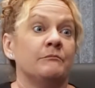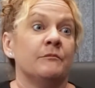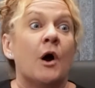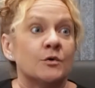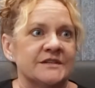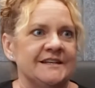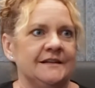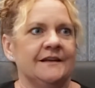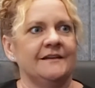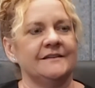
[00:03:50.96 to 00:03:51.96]

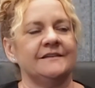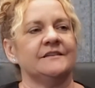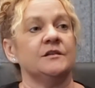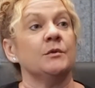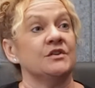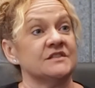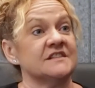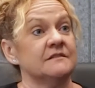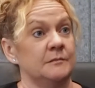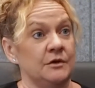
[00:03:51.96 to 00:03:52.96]
multi-years is the
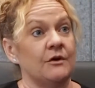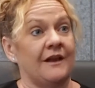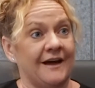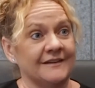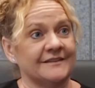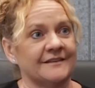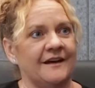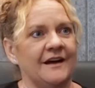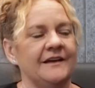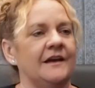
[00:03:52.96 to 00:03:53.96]
emergence of the middle class,
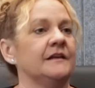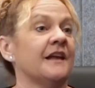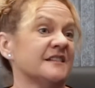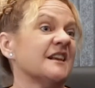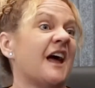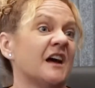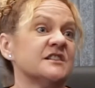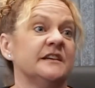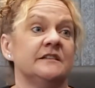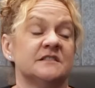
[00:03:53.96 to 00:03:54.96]
and that's
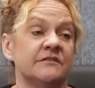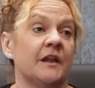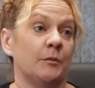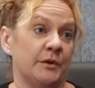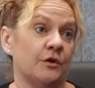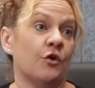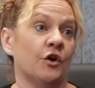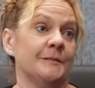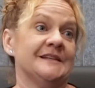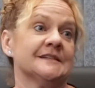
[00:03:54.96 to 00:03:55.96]
largely in developing
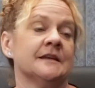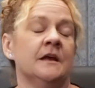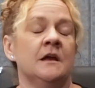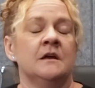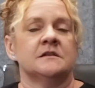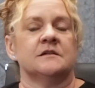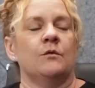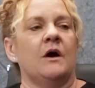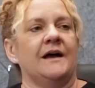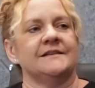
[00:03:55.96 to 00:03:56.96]
economies. So
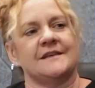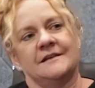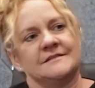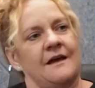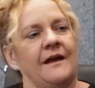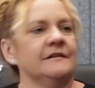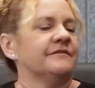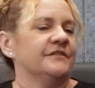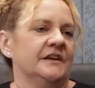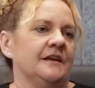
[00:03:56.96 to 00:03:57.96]
why is that exciting
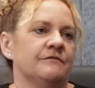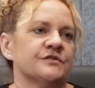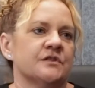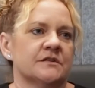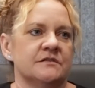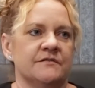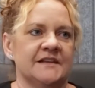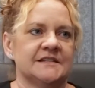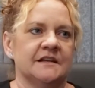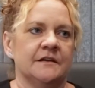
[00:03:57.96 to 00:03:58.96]
for an infrastructure
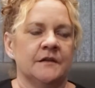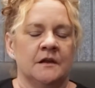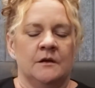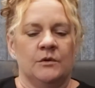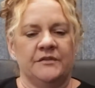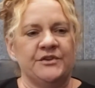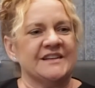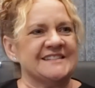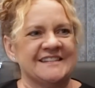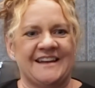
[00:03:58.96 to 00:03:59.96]
investor? Well, if you
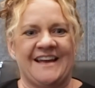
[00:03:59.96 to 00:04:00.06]
consider